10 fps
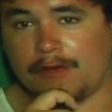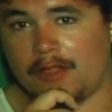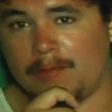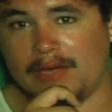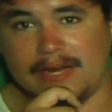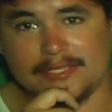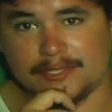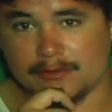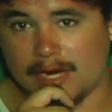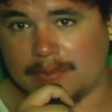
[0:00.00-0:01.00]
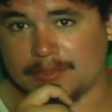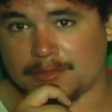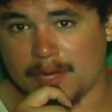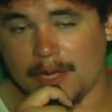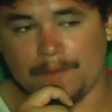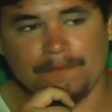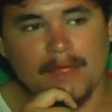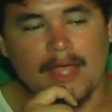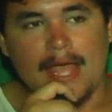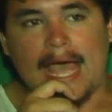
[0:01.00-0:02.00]
follow me on Instagram as well
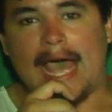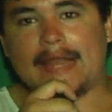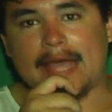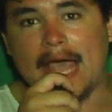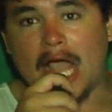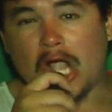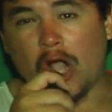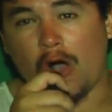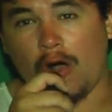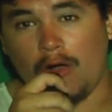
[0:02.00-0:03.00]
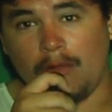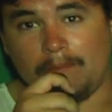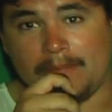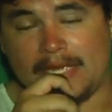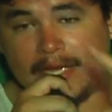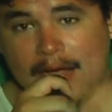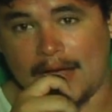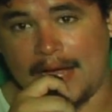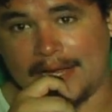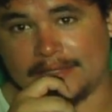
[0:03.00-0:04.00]
at Call Me
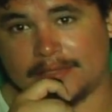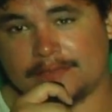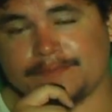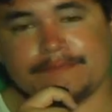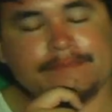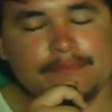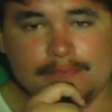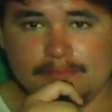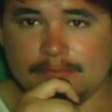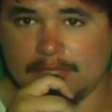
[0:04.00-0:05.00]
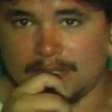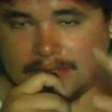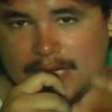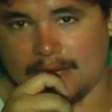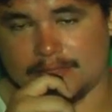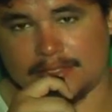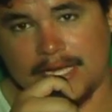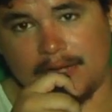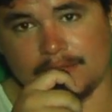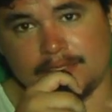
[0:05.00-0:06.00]
Hans. That's how it
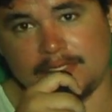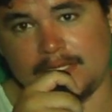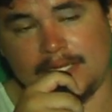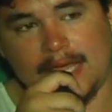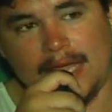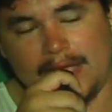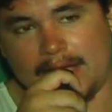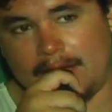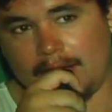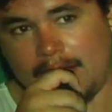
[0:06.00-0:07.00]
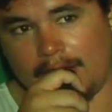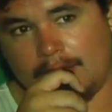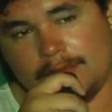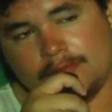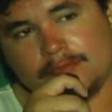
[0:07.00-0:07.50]
sounds, CALLMEHANS.